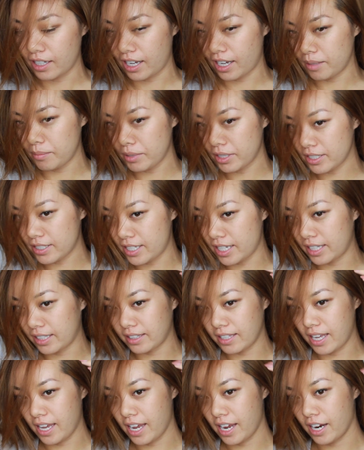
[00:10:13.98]
I'm gonna take
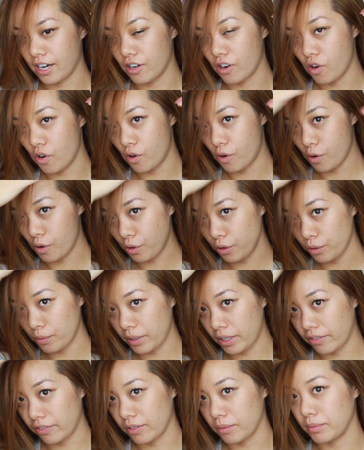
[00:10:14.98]
the hair all the
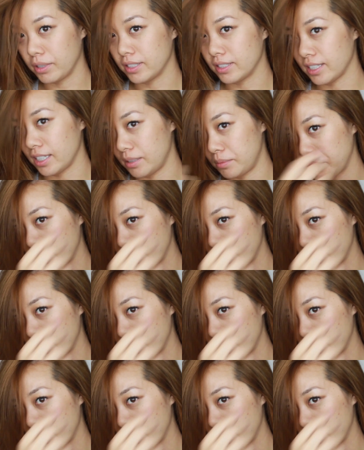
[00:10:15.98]
way from this side